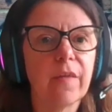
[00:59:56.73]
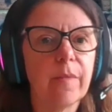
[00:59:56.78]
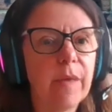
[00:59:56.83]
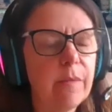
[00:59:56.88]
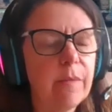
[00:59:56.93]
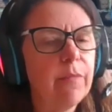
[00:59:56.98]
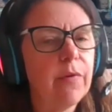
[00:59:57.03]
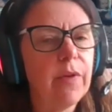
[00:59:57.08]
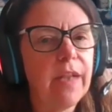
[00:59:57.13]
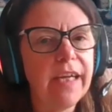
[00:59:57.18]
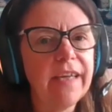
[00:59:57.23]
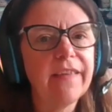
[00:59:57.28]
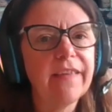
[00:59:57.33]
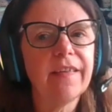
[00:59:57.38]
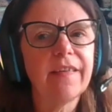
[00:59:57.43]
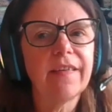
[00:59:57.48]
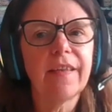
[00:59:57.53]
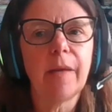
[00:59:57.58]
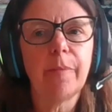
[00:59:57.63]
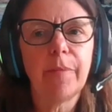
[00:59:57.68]
I mean,
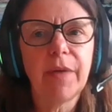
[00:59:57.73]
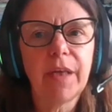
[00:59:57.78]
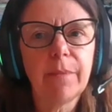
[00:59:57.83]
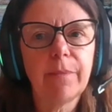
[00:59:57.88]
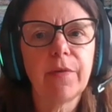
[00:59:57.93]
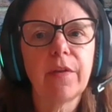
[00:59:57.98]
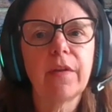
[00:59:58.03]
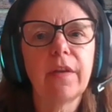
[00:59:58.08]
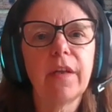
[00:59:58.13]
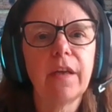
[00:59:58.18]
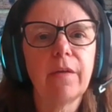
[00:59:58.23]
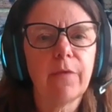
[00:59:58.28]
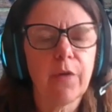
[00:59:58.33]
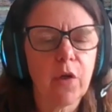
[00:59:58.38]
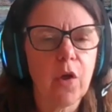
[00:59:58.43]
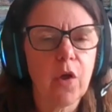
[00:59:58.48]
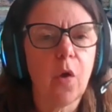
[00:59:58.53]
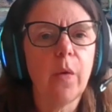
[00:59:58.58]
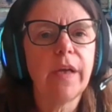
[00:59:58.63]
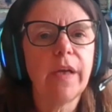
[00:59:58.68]
places that people live are
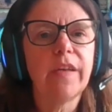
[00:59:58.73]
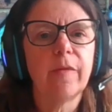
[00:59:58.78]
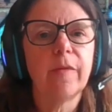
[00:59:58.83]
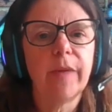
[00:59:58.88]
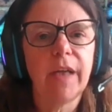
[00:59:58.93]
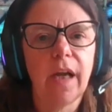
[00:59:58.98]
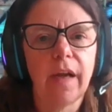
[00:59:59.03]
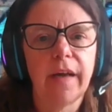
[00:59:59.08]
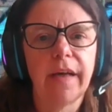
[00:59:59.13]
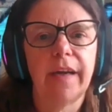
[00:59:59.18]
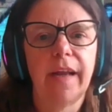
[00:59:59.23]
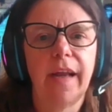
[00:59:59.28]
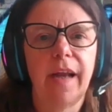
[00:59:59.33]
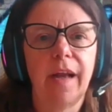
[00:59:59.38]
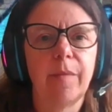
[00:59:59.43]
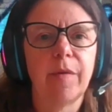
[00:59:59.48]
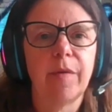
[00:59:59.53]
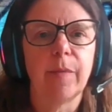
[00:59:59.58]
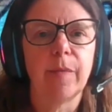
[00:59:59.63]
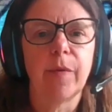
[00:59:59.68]
going to be
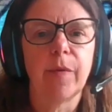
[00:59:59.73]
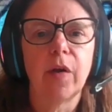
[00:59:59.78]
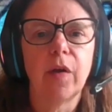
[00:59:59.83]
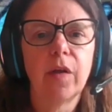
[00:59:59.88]
uninhabitable,